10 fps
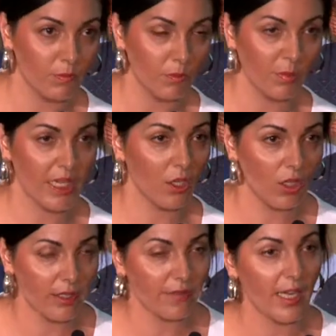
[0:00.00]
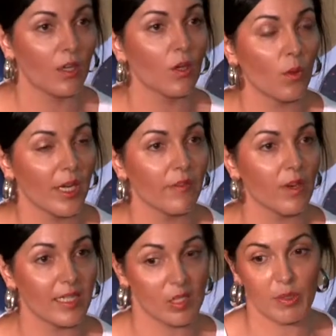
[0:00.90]
pink cauliflower or whatever
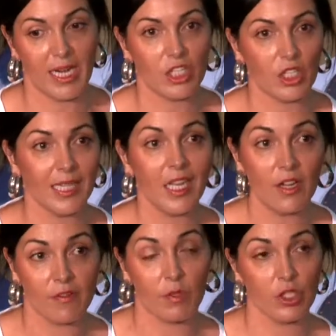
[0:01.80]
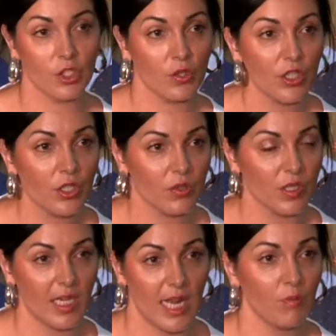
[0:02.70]
else, but actually from a nutritional
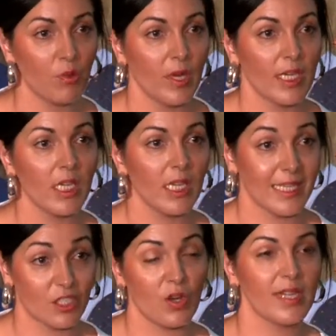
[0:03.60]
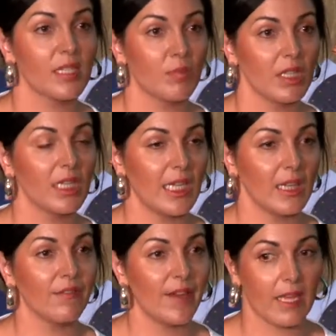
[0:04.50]
standpoint, there's traceability in
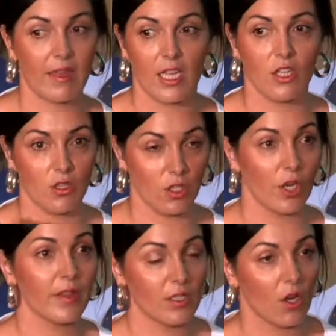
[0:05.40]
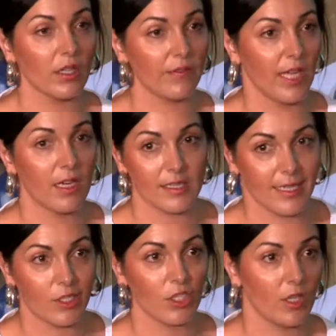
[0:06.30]
the fact that, you know, this cauliflower has
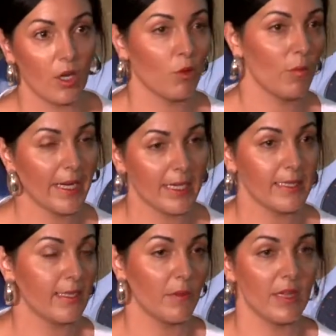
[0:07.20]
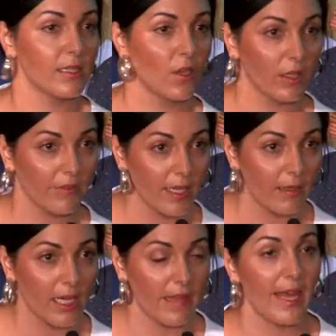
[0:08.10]
actually got more magnesium than this
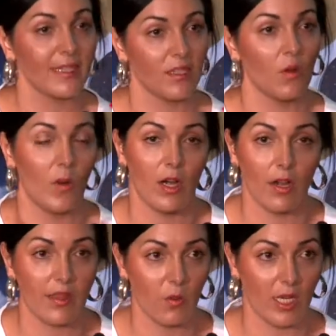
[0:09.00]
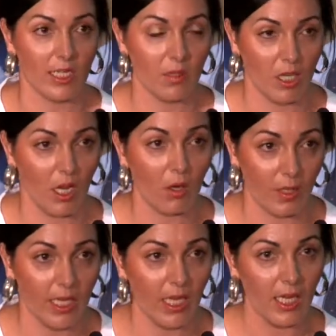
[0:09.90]
cauliflower. And that's where I think we need to be
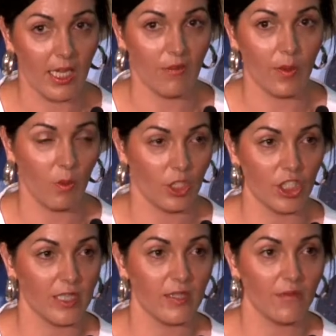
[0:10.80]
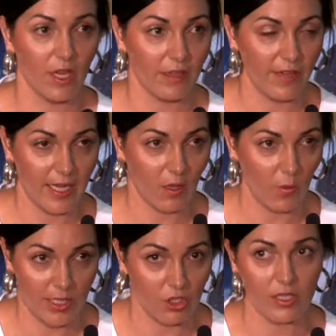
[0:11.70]
going if we want to justify the fact that
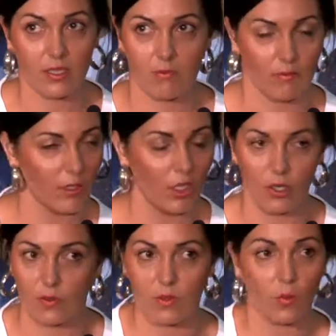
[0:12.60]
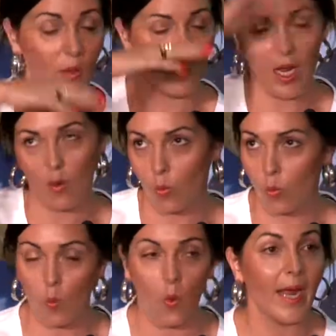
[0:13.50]
we're just, you know, we, are
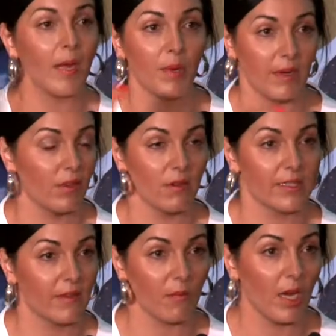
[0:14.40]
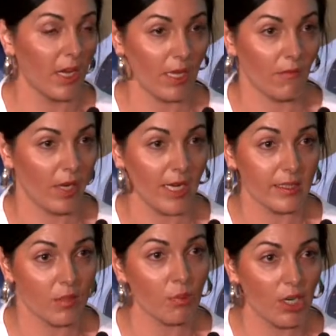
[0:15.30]
way above the rest of the market in
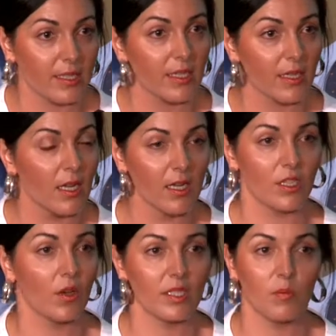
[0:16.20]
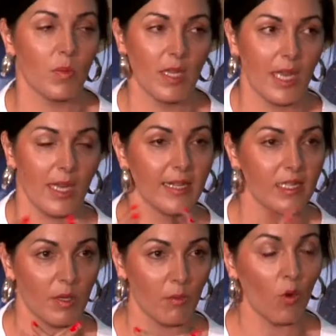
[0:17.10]
regards to pricing. So it's a, yeah, it has
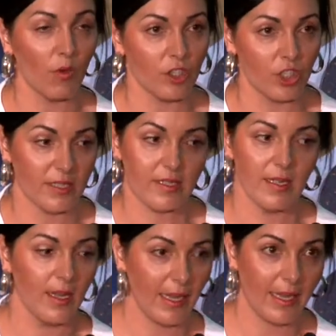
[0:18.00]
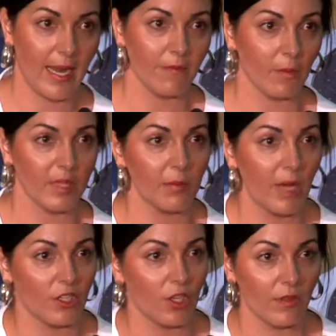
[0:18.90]
to be more than just it came from this
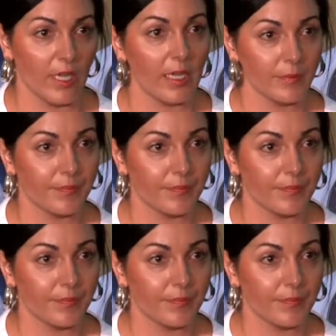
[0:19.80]
patch over here.